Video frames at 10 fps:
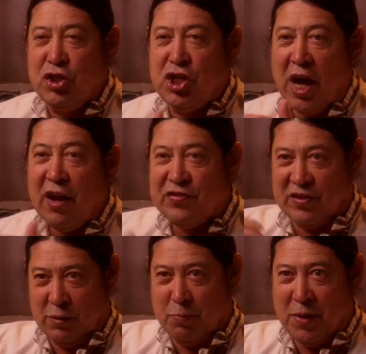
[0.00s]

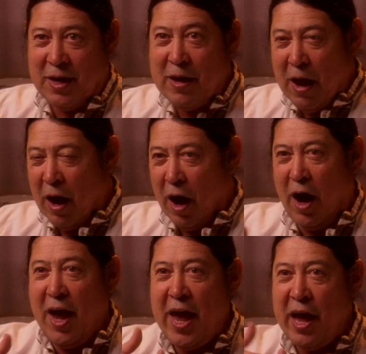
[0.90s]
jettisoned me
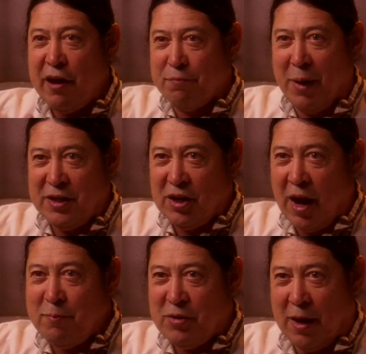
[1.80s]
ahead of my
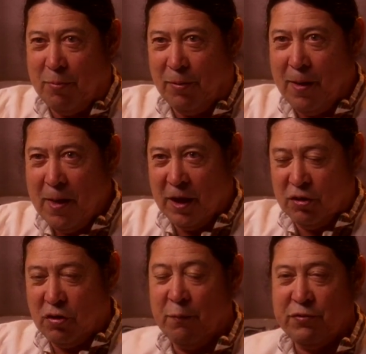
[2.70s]
timetable in
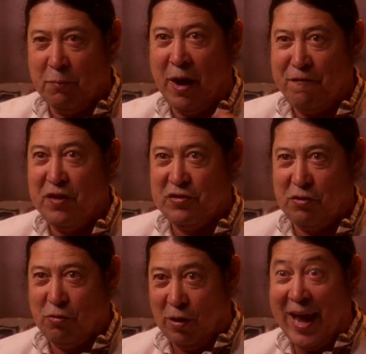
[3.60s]
terms of my
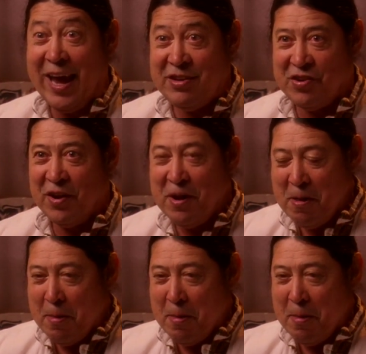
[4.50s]
physical aging